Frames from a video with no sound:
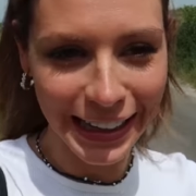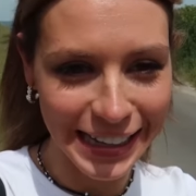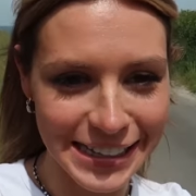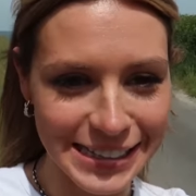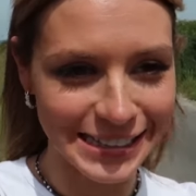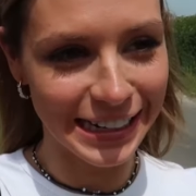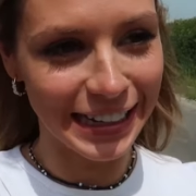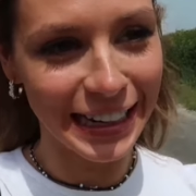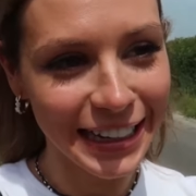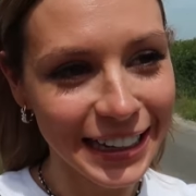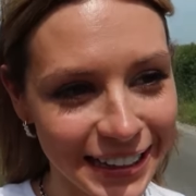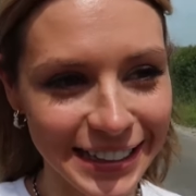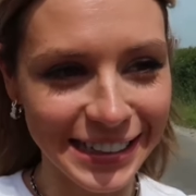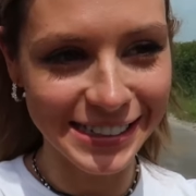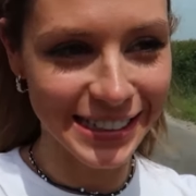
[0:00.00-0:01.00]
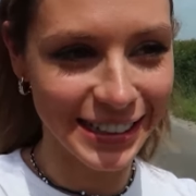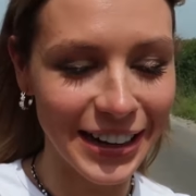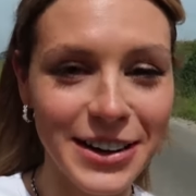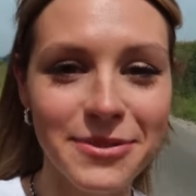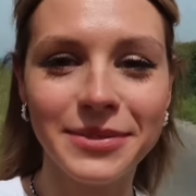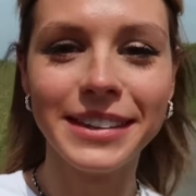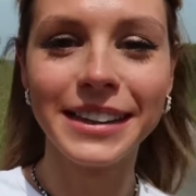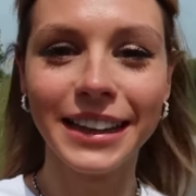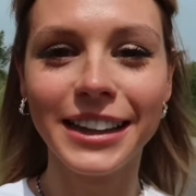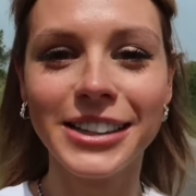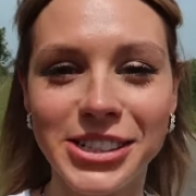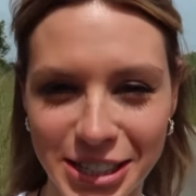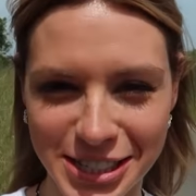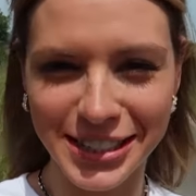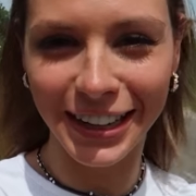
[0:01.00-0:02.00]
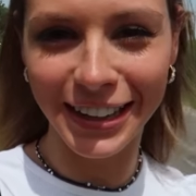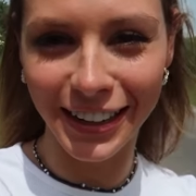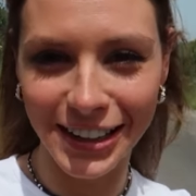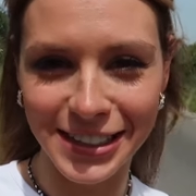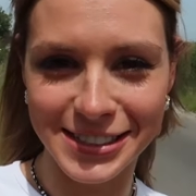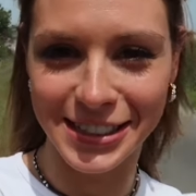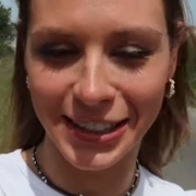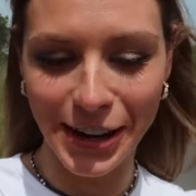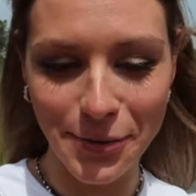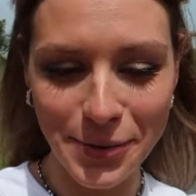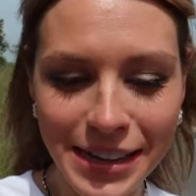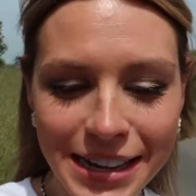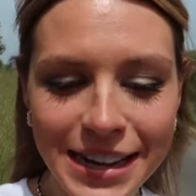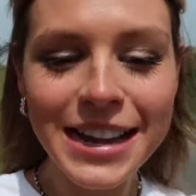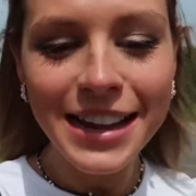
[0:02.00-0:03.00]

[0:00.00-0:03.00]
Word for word: easily this time, just like last time.